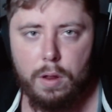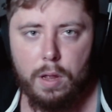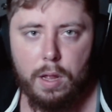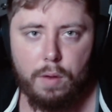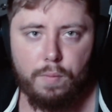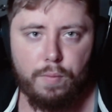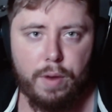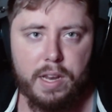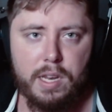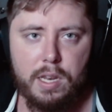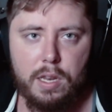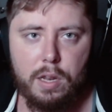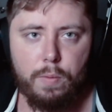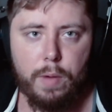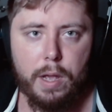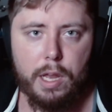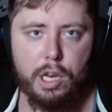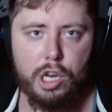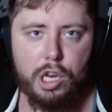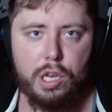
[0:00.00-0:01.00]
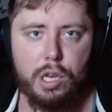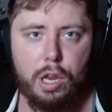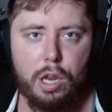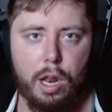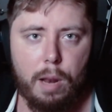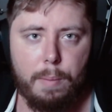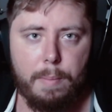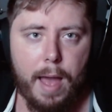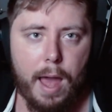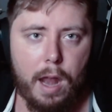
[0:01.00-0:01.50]
raising the wages isn't
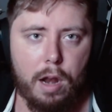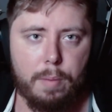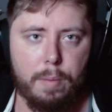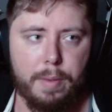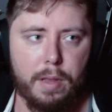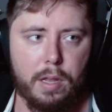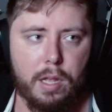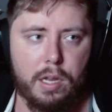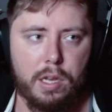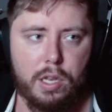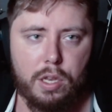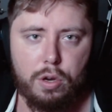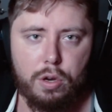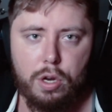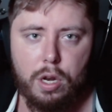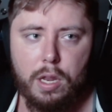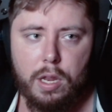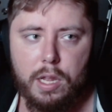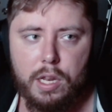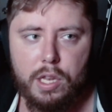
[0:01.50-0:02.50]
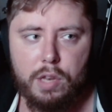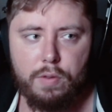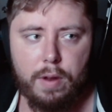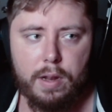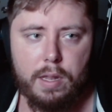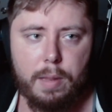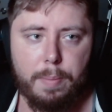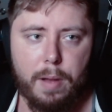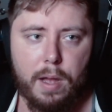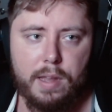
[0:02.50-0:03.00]
going to matter because you are going to get
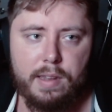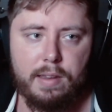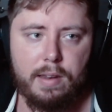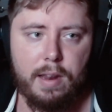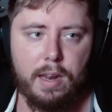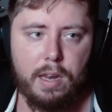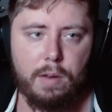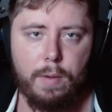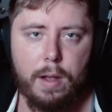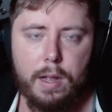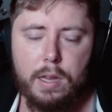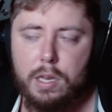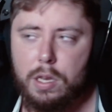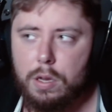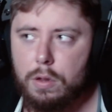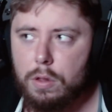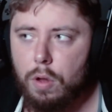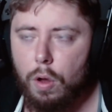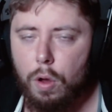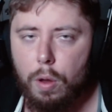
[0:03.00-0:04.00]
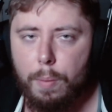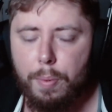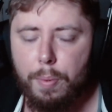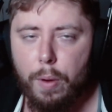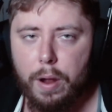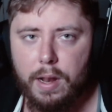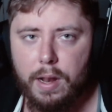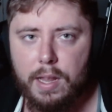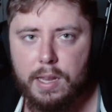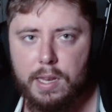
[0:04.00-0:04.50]
direct deposit anyway. So the whole
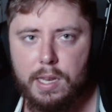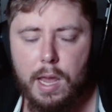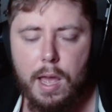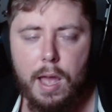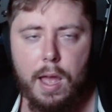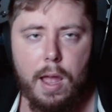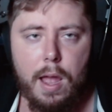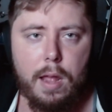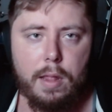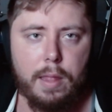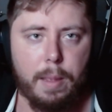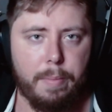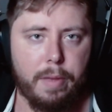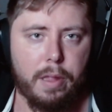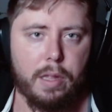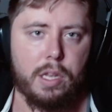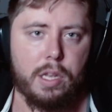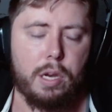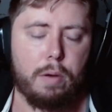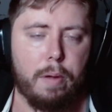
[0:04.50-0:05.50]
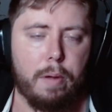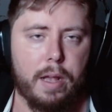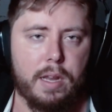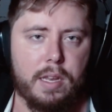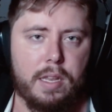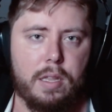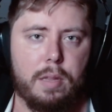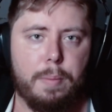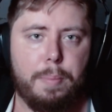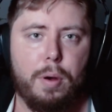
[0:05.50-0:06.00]
point is they
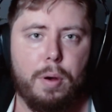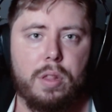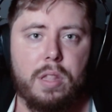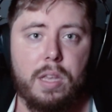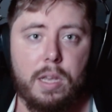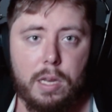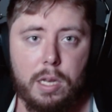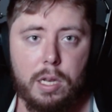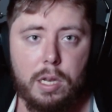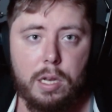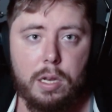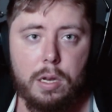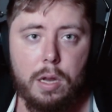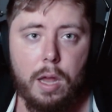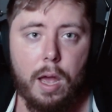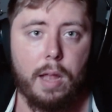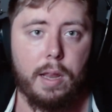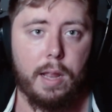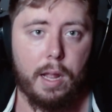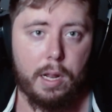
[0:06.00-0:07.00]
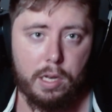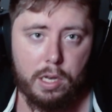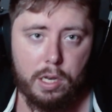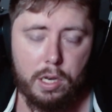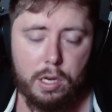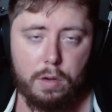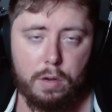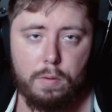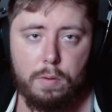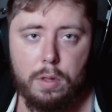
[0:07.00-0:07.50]
militarize the police against
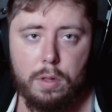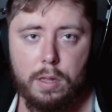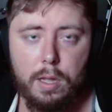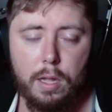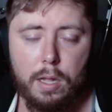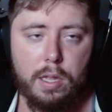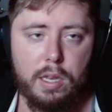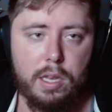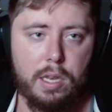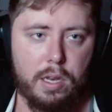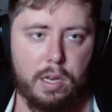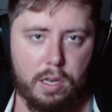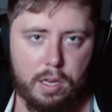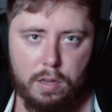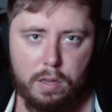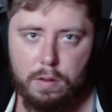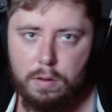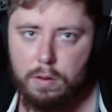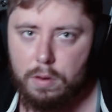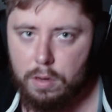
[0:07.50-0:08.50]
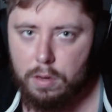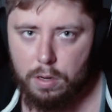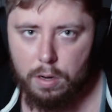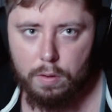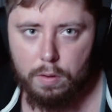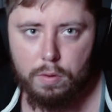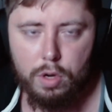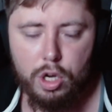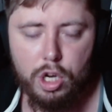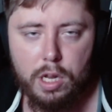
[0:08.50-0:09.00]
you. They listen to, you
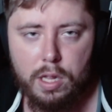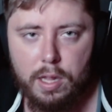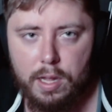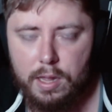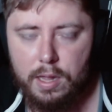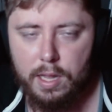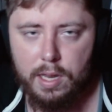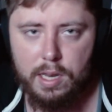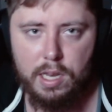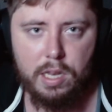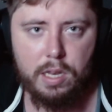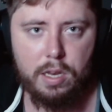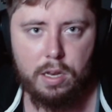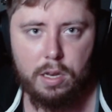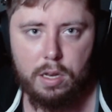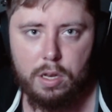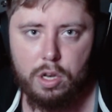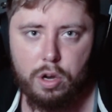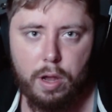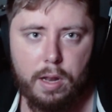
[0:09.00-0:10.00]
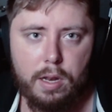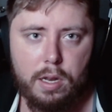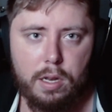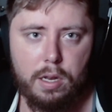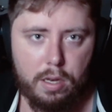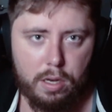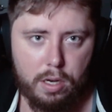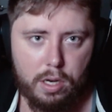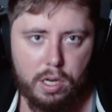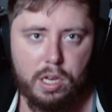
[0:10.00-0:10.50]
know, shit like this to try to
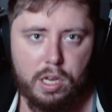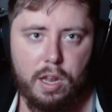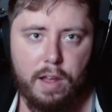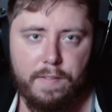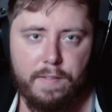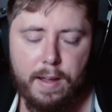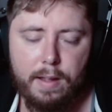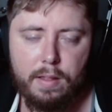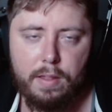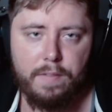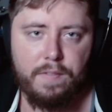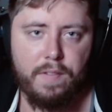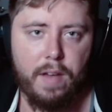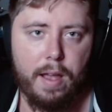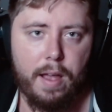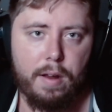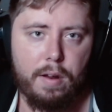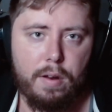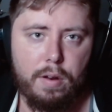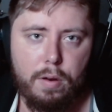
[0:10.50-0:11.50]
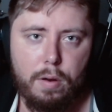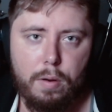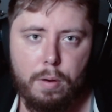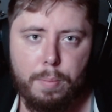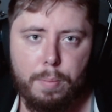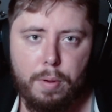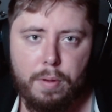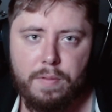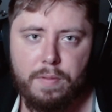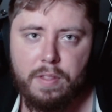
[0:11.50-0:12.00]
snuff out the fire or
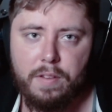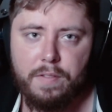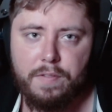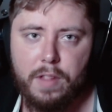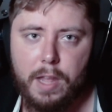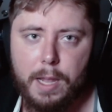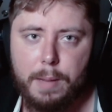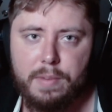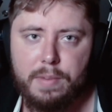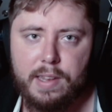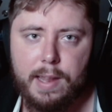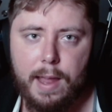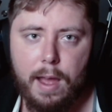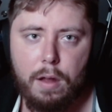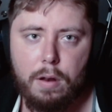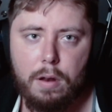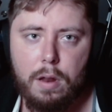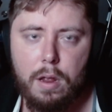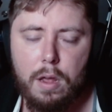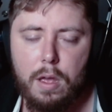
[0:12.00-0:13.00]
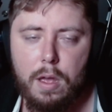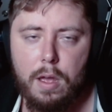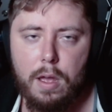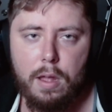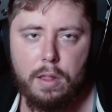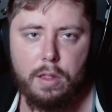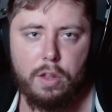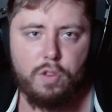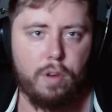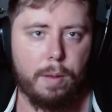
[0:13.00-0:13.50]
put the flames down,
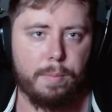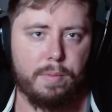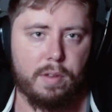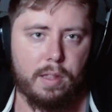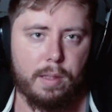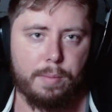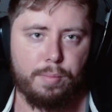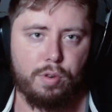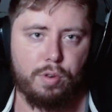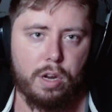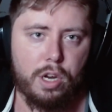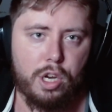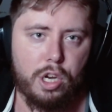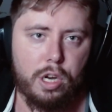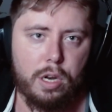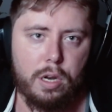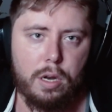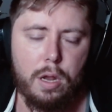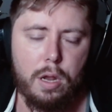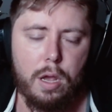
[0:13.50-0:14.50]
the drums of liberation.